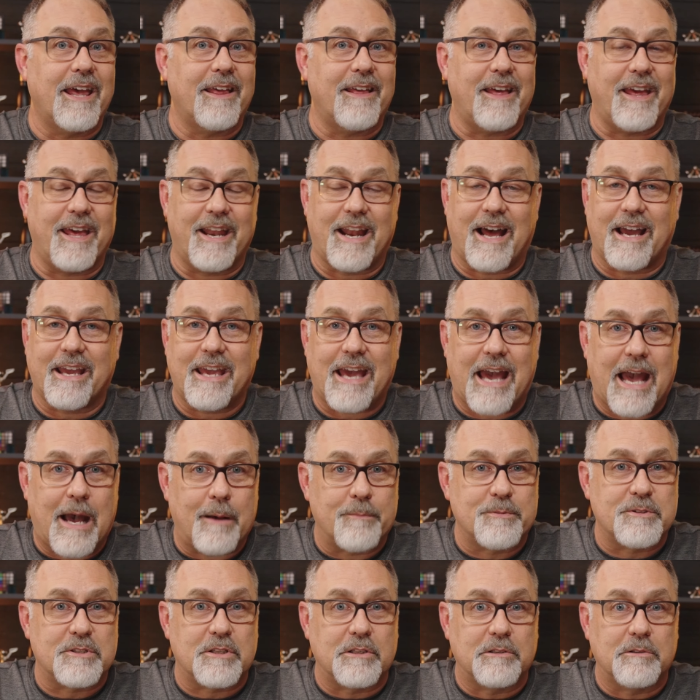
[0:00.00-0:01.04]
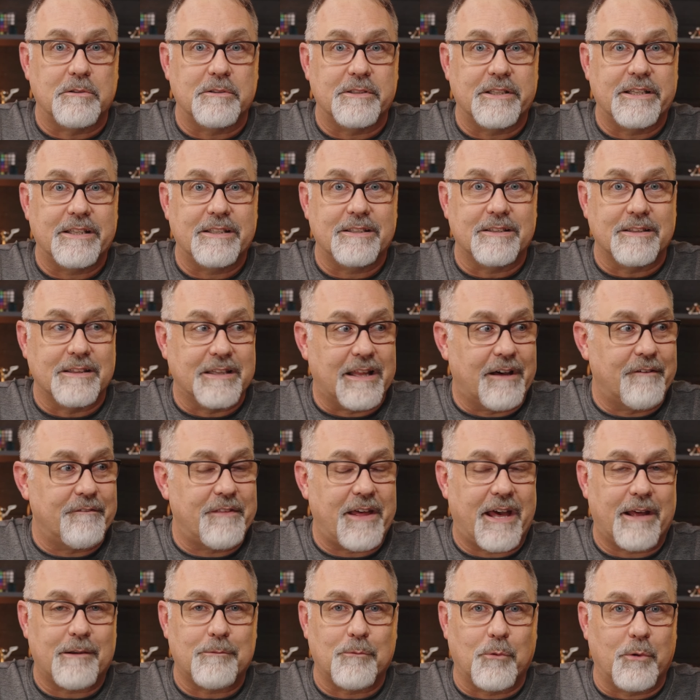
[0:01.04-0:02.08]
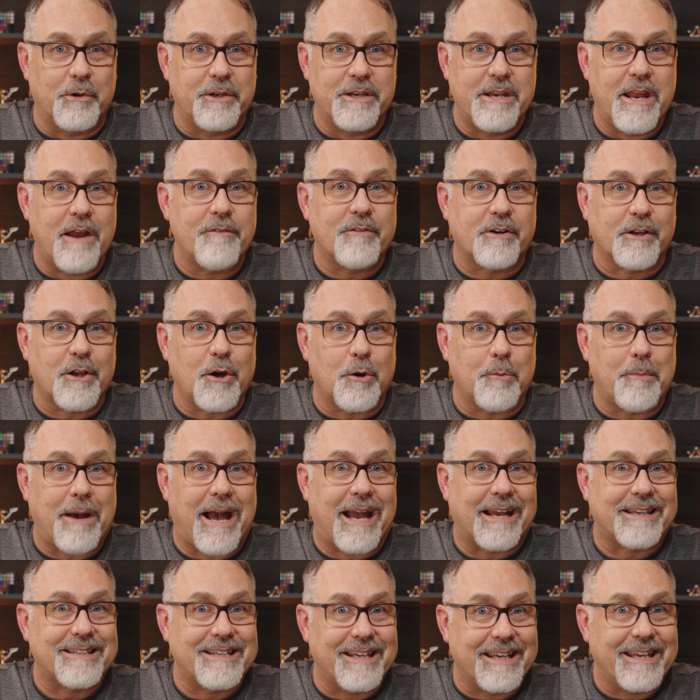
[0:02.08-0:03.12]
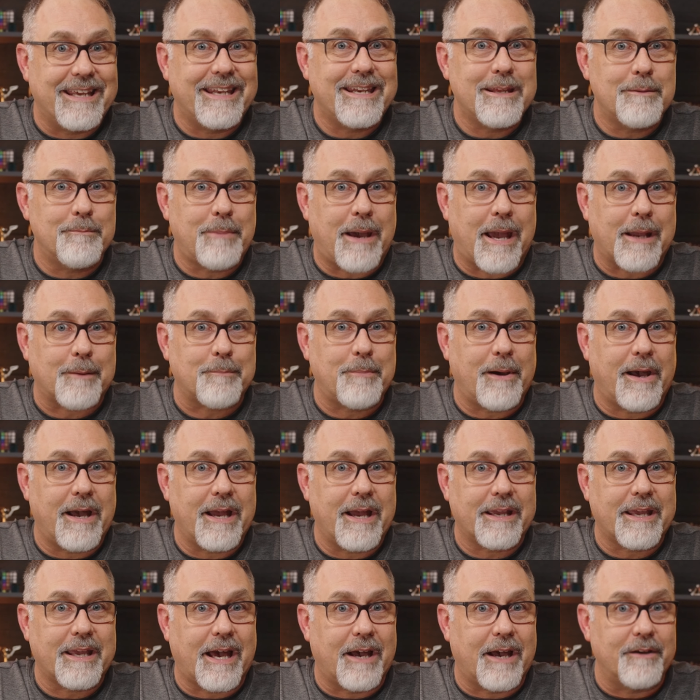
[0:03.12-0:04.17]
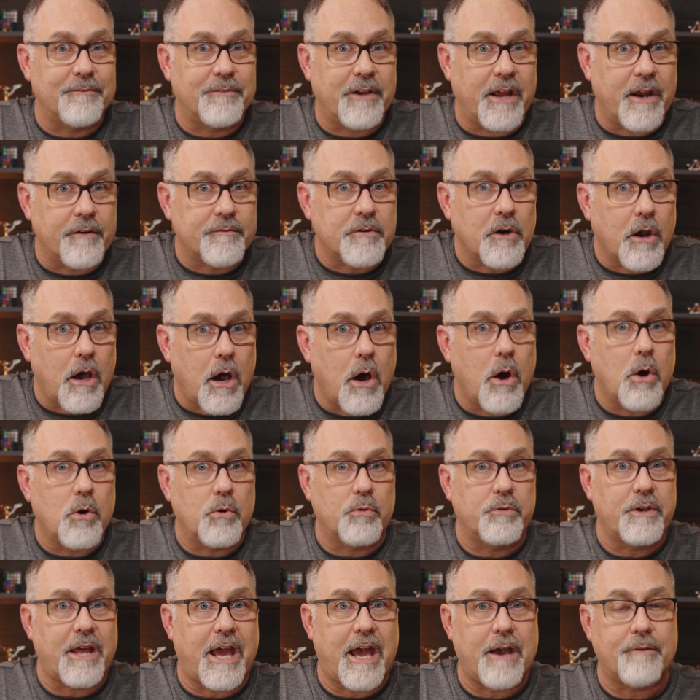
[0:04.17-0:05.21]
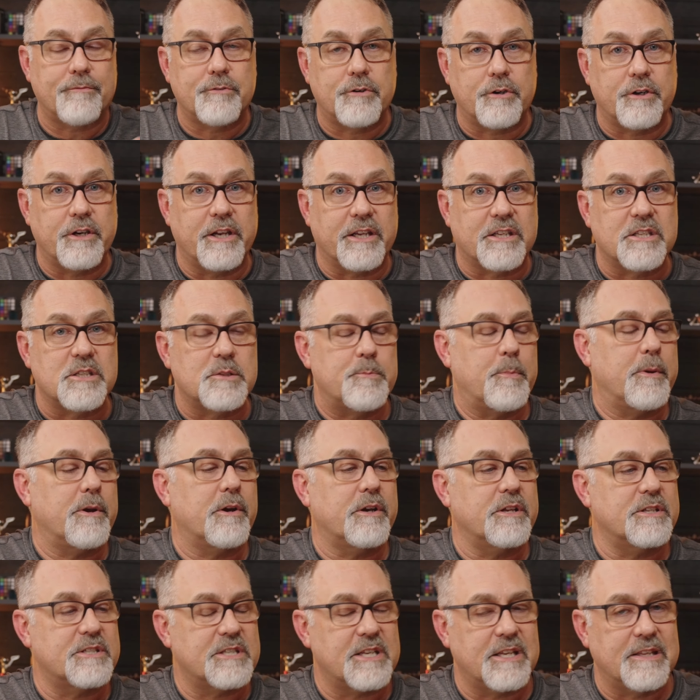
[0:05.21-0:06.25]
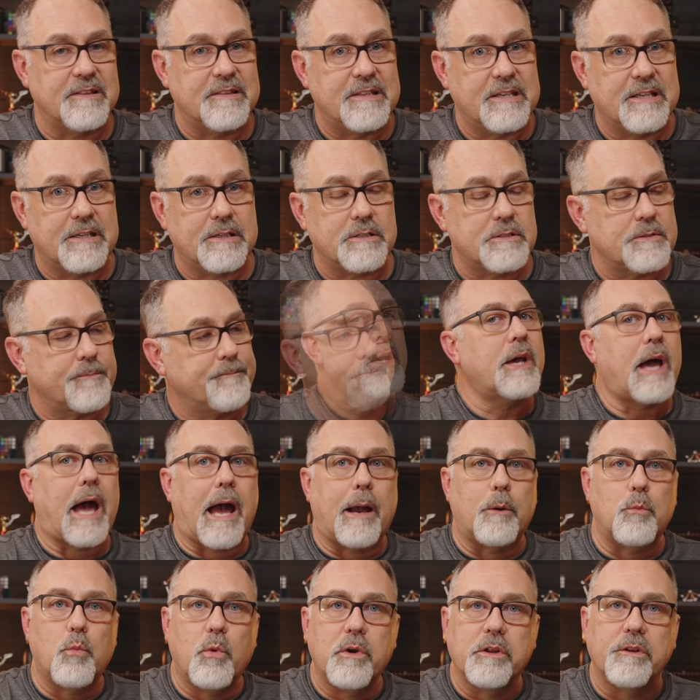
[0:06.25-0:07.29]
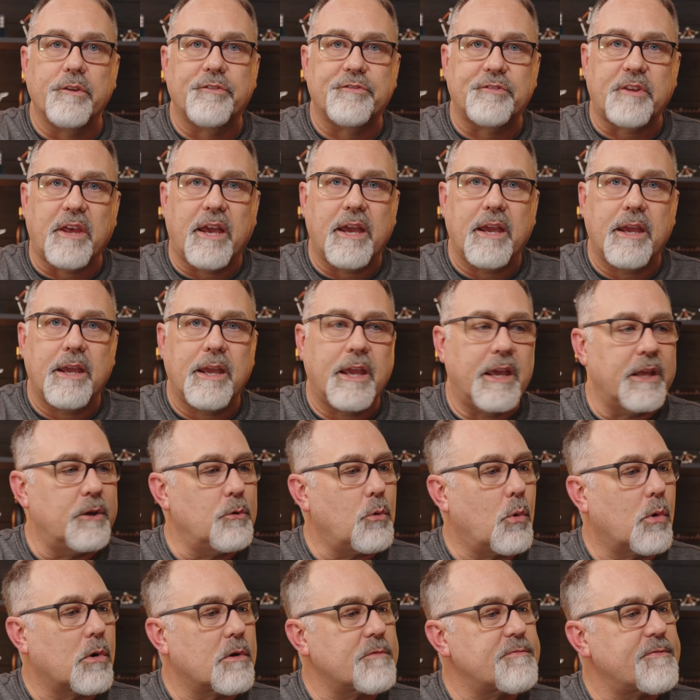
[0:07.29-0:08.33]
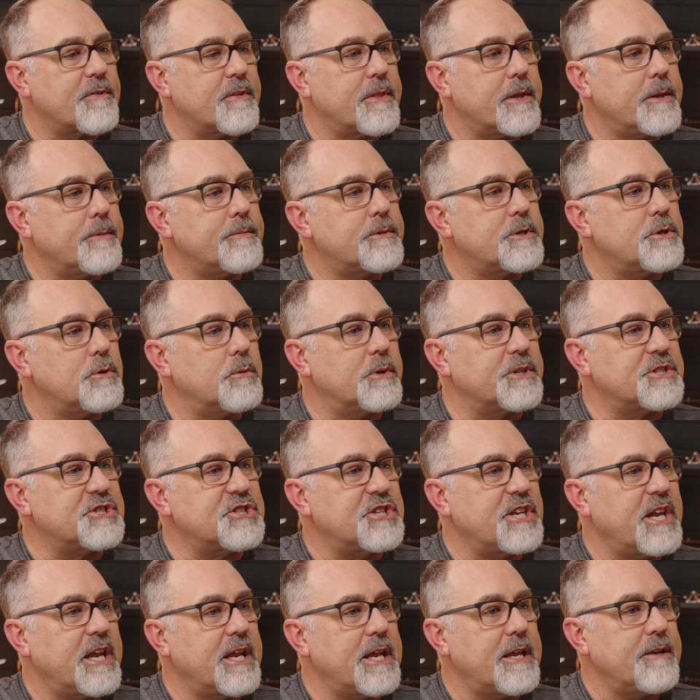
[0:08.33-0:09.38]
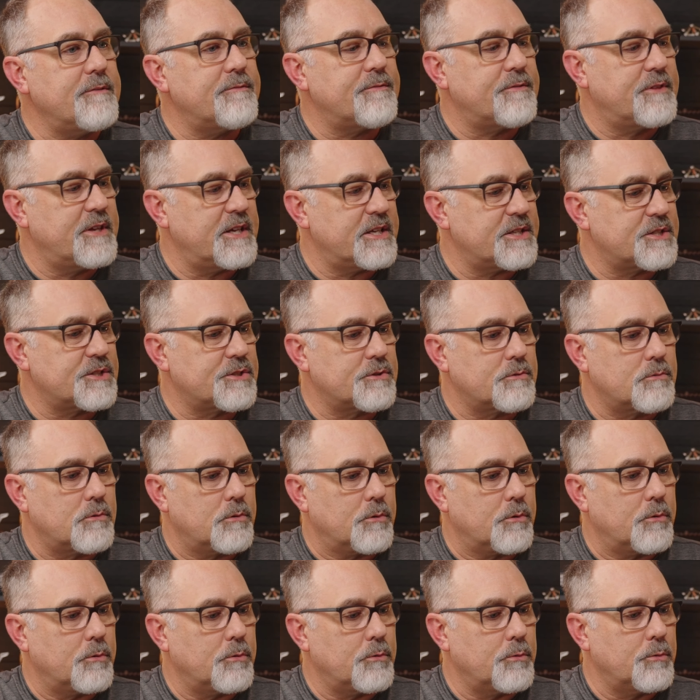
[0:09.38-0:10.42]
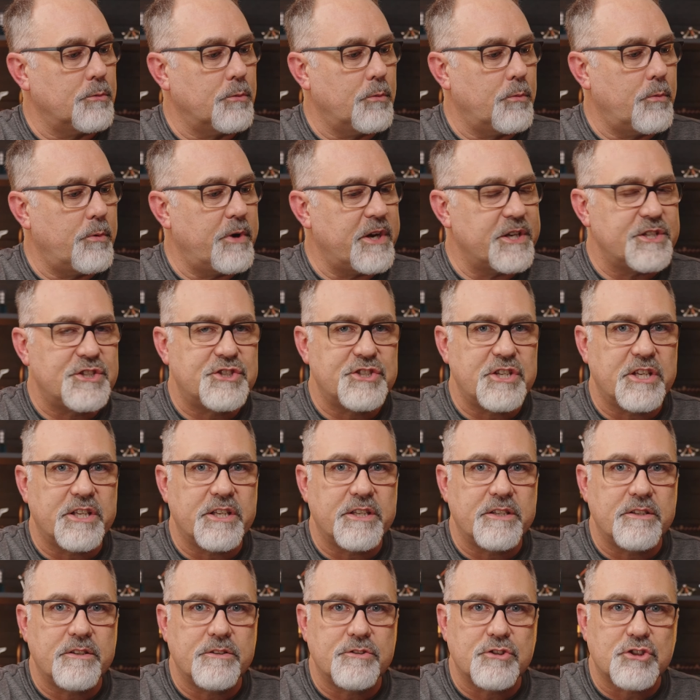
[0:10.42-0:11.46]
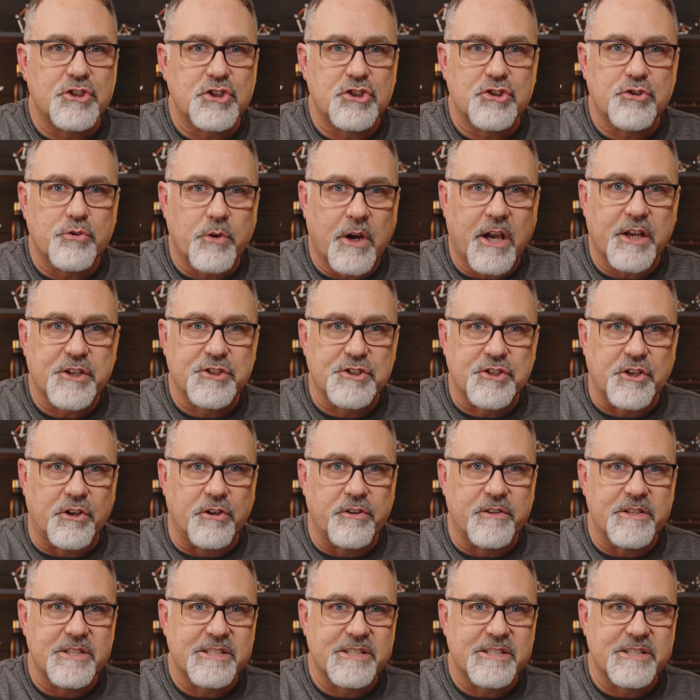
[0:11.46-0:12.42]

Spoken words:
and I absolutely love that. Would never go back to any backpack I've ever owned after experiencing this. I will say, in order for them to achieve this rigid structure, this